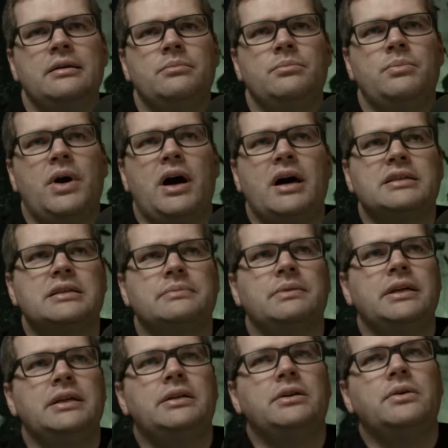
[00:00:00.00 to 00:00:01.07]

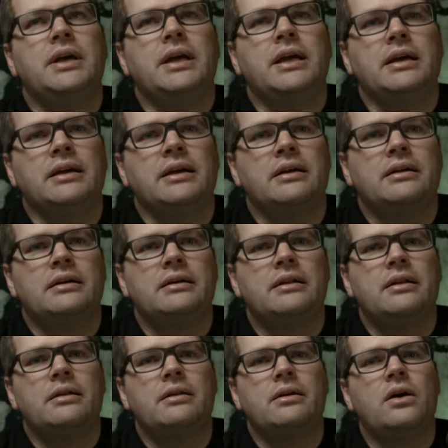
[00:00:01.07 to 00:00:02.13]
possibly
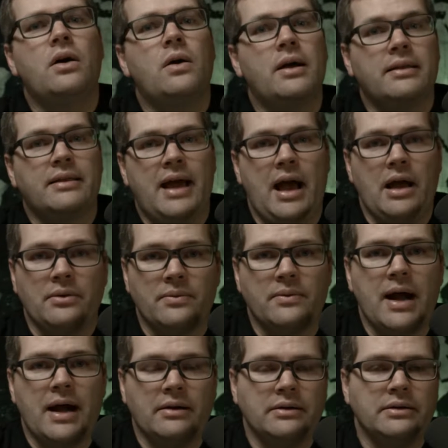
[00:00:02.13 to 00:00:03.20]
going that
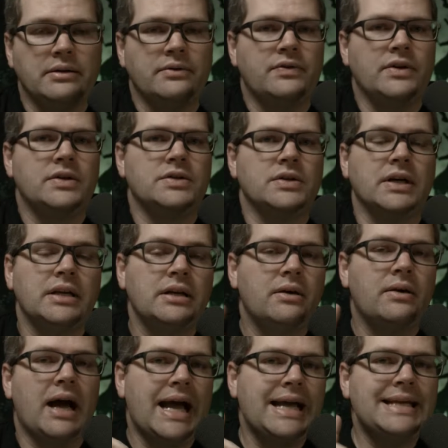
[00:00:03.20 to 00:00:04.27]
route in the future. And
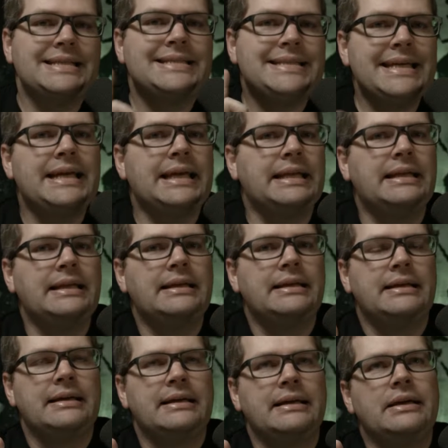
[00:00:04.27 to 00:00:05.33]
I did
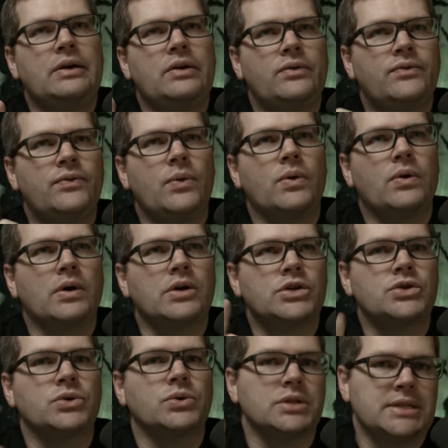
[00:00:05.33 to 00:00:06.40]
for a
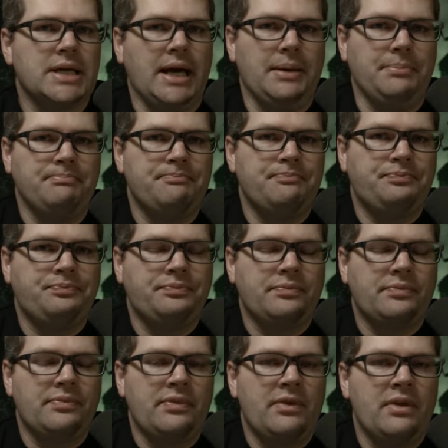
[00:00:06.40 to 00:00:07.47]
short time.
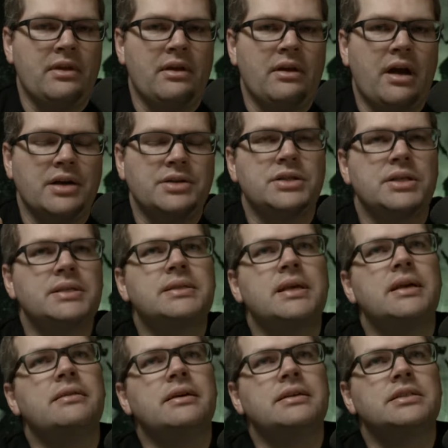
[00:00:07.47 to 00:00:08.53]
I should
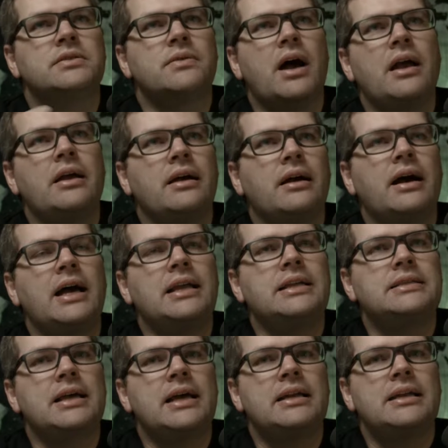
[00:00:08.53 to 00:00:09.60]
say this. So I
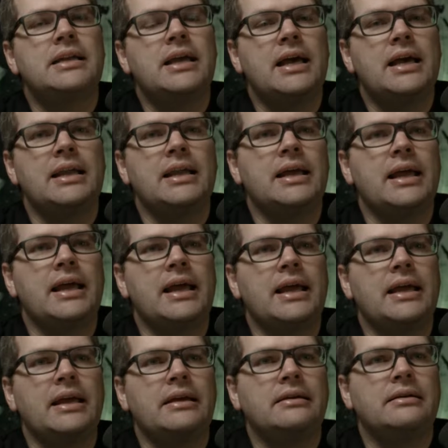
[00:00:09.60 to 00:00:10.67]
decided to get
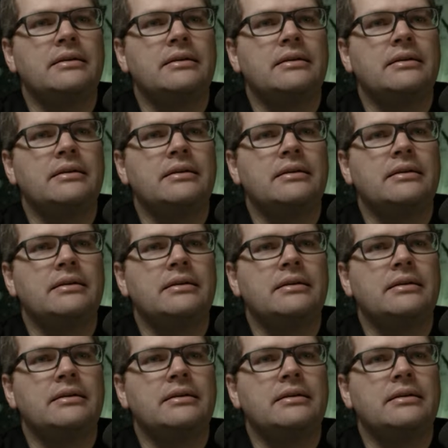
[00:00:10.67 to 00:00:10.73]
a